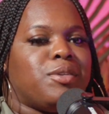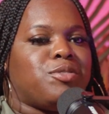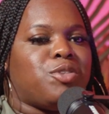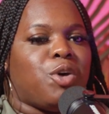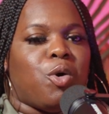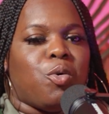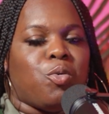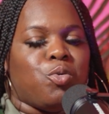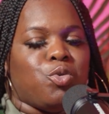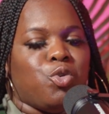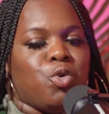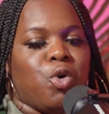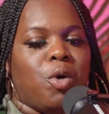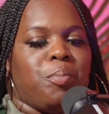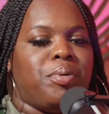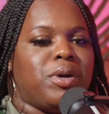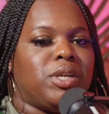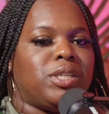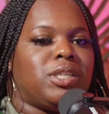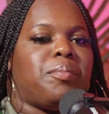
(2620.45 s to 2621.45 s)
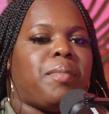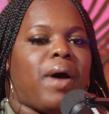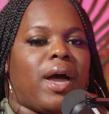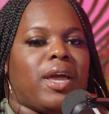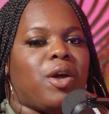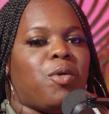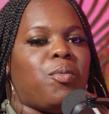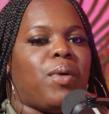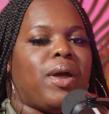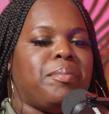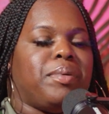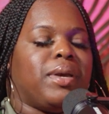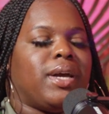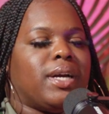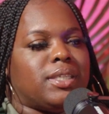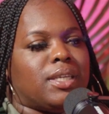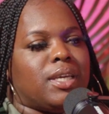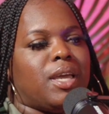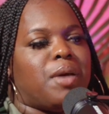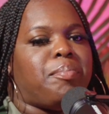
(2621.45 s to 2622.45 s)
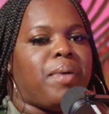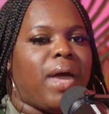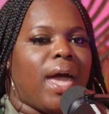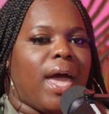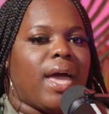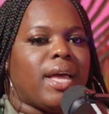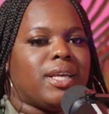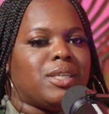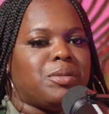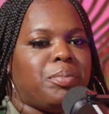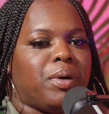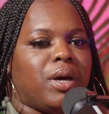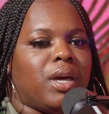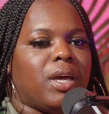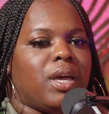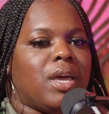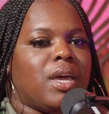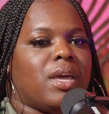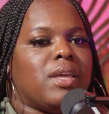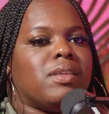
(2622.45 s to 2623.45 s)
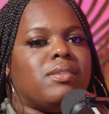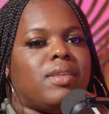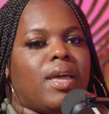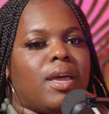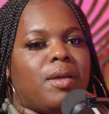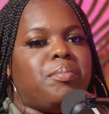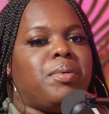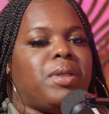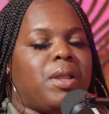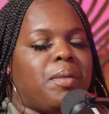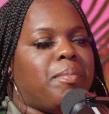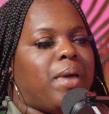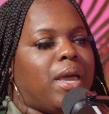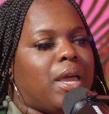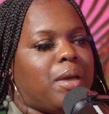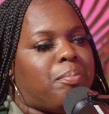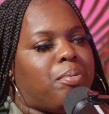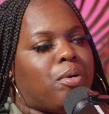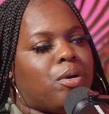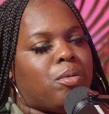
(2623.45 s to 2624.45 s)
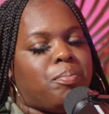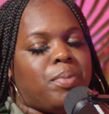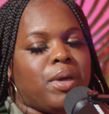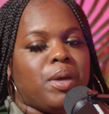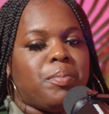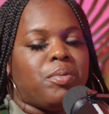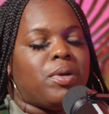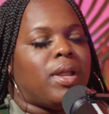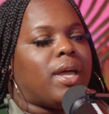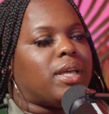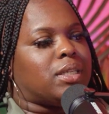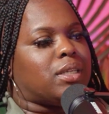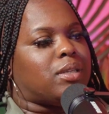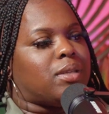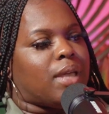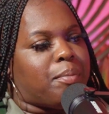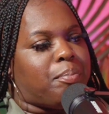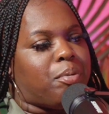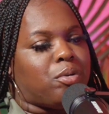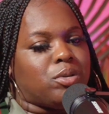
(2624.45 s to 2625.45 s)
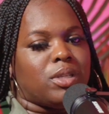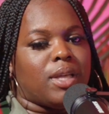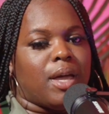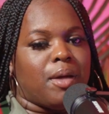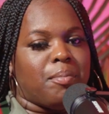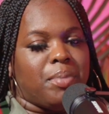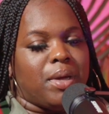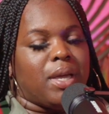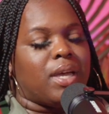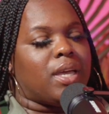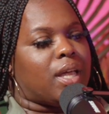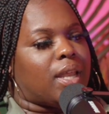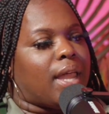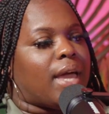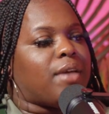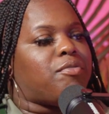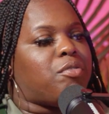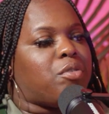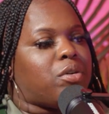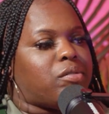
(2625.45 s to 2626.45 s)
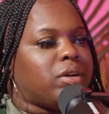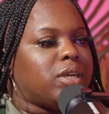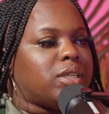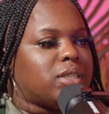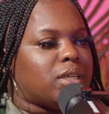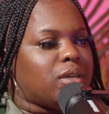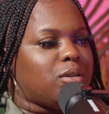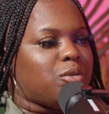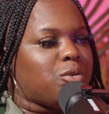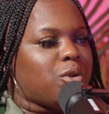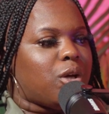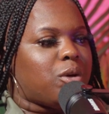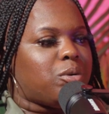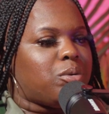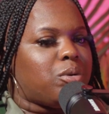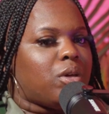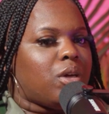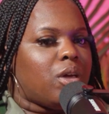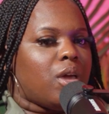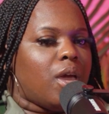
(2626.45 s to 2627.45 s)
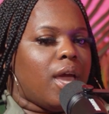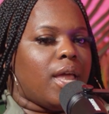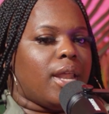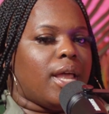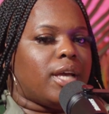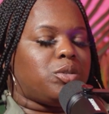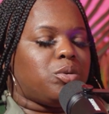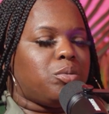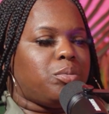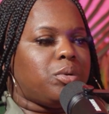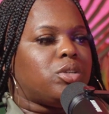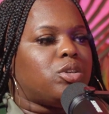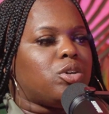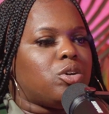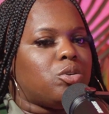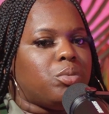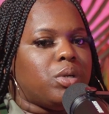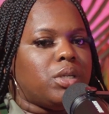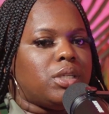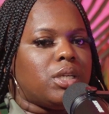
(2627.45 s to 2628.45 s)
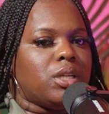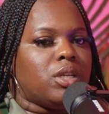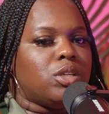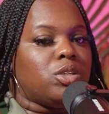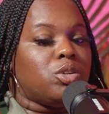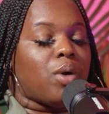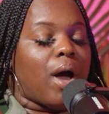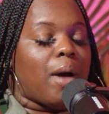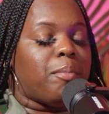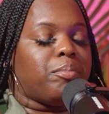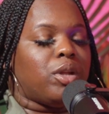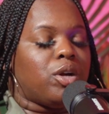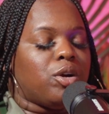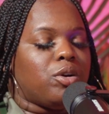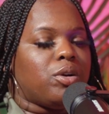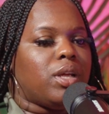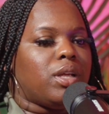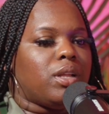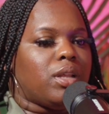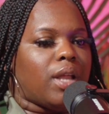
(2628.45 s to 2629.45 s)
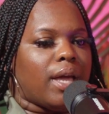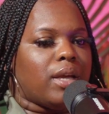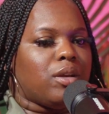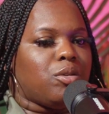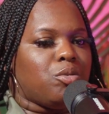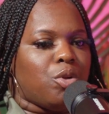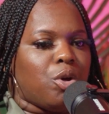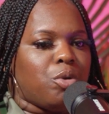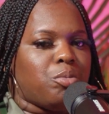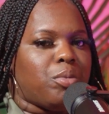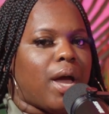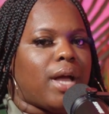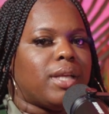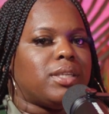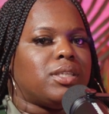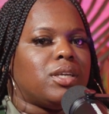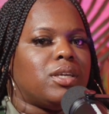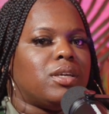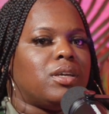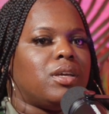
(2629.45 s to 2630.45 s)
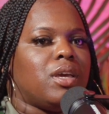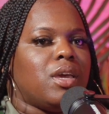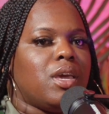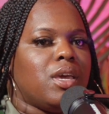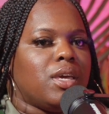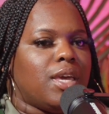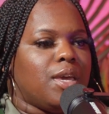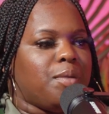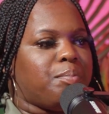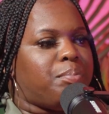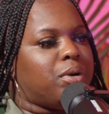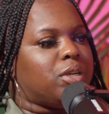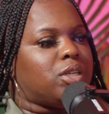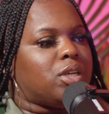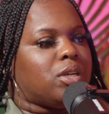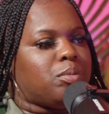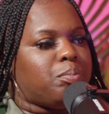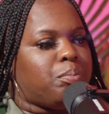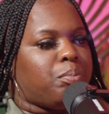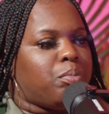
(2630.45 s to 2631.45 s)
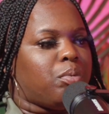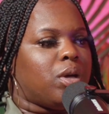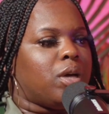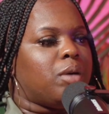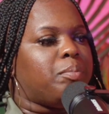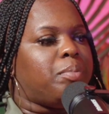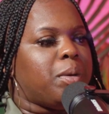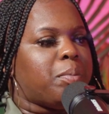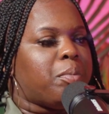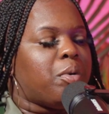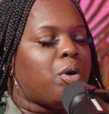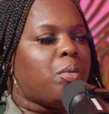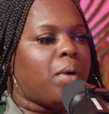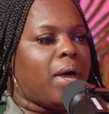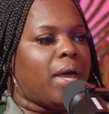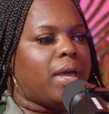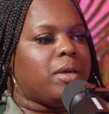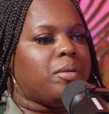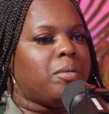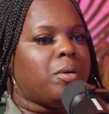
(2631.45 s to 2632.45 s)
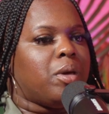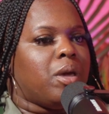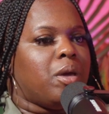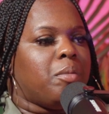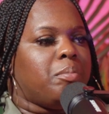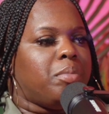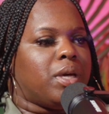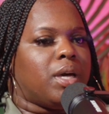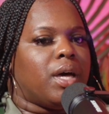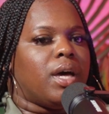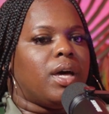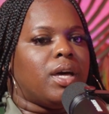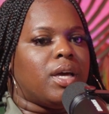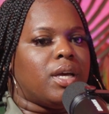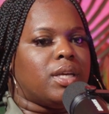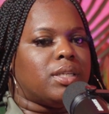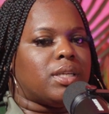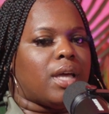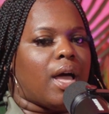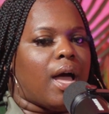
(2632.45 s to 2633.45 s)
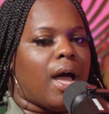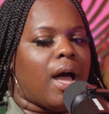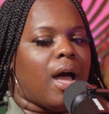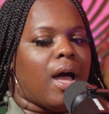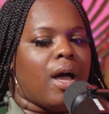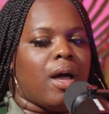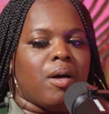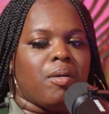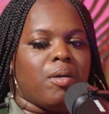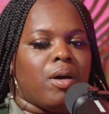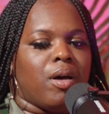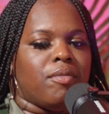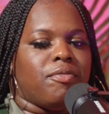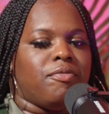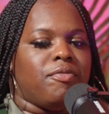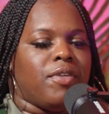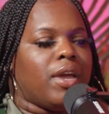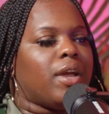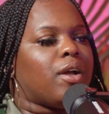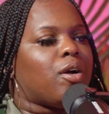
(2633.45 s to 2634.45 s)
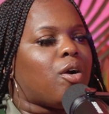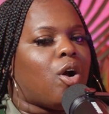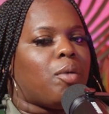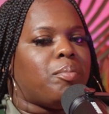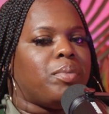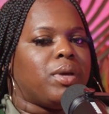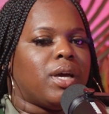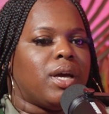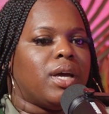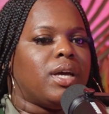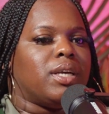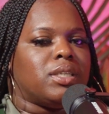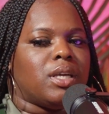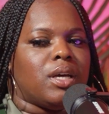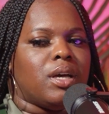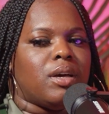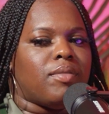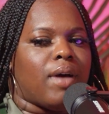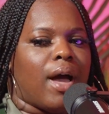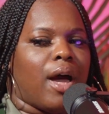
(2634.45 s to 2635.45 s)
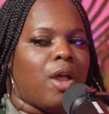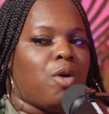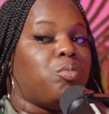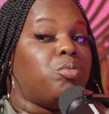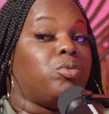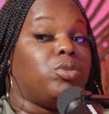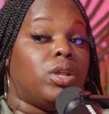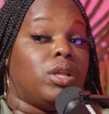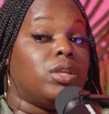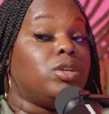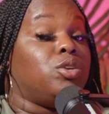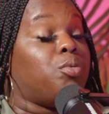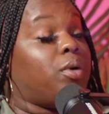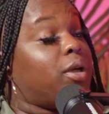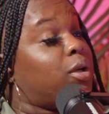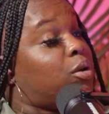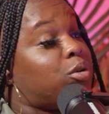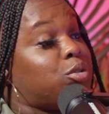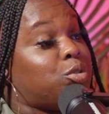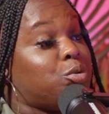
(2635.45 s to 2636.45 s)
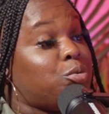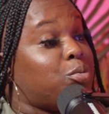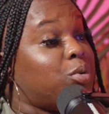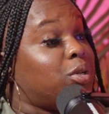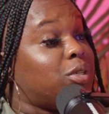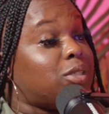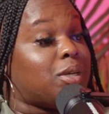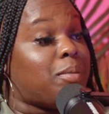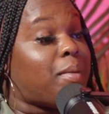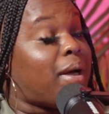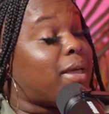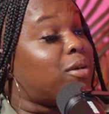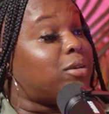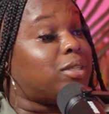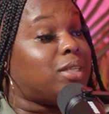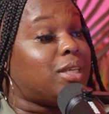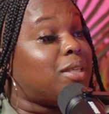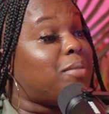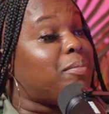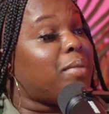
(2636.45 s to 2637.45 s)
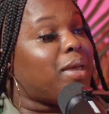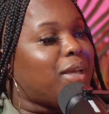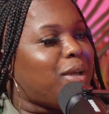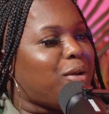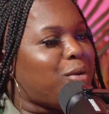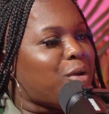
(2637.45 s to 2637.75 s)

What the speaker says: So you'll push somebody away because of your past, but they be the main people that be in your life for a reason, you know? And that's what we do. We tend to do. I'm learning, like, not to keep pushing good people away because of fear or because of you ain't gonna do what somebody else did to me,